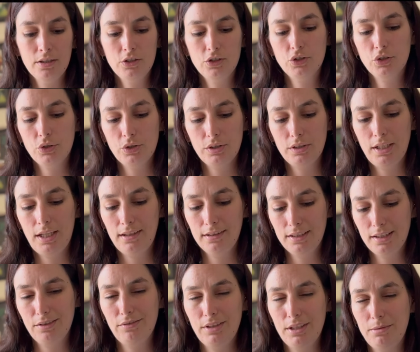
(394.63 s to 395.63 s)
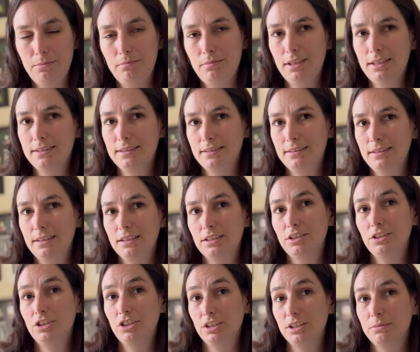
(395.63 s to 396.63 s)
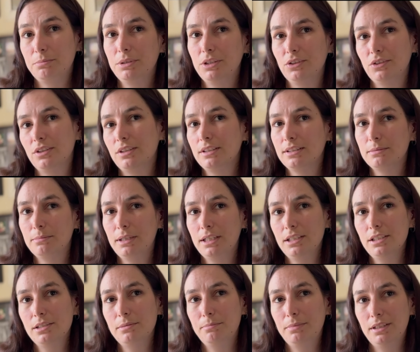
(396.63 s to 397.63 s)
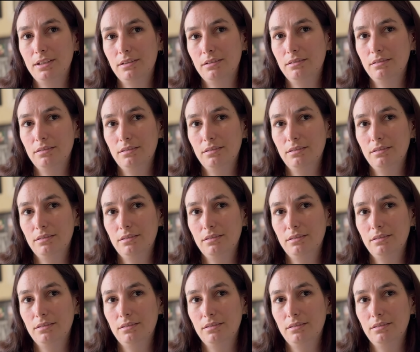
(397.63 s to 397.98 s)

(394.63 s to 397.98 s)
So I'll give them a 6 just because of the sponge, but